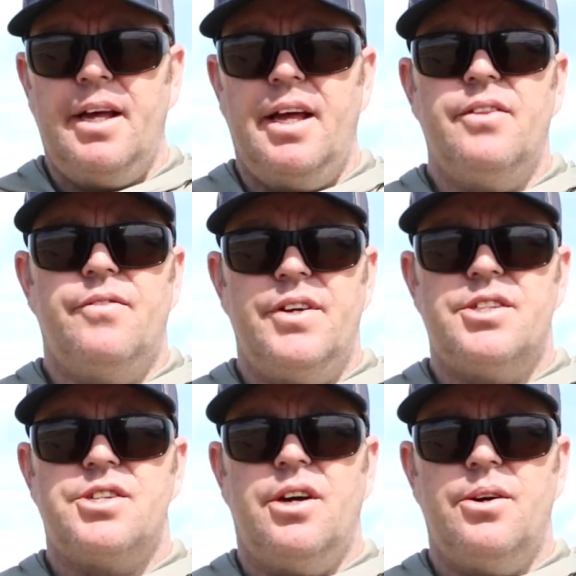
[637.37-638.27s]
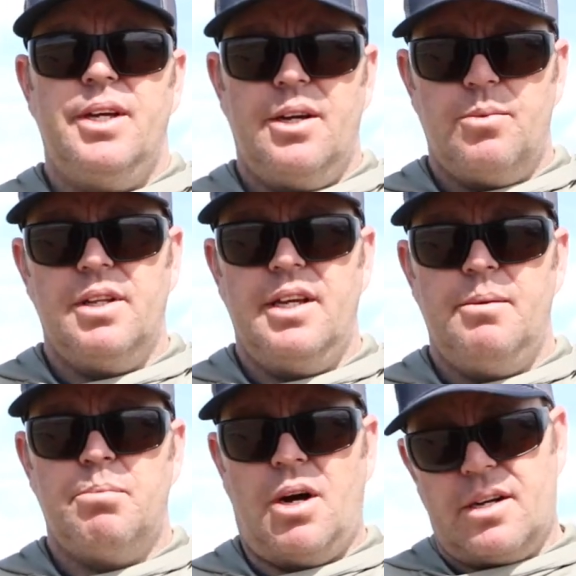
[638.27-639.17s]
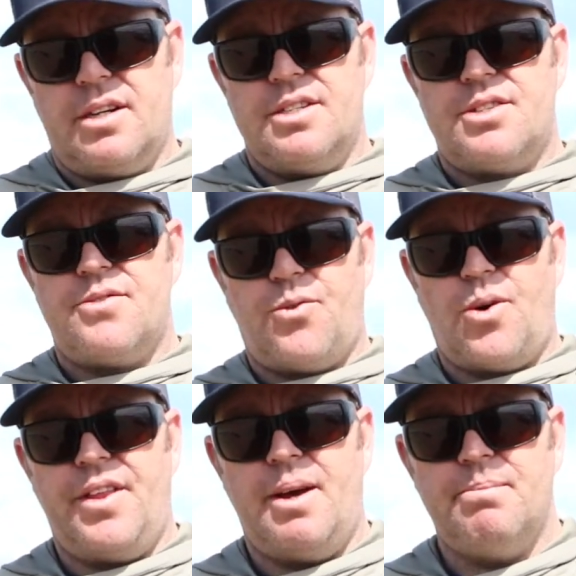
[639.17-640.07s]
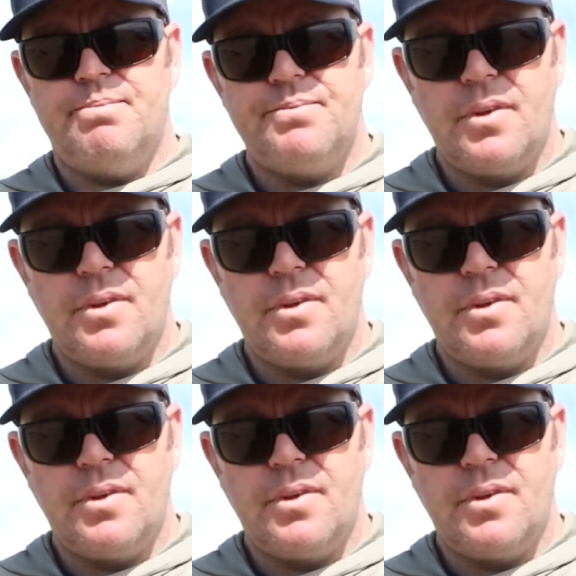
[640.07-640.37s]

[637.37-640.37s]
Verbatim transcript: And the fish go equally bonkers for them.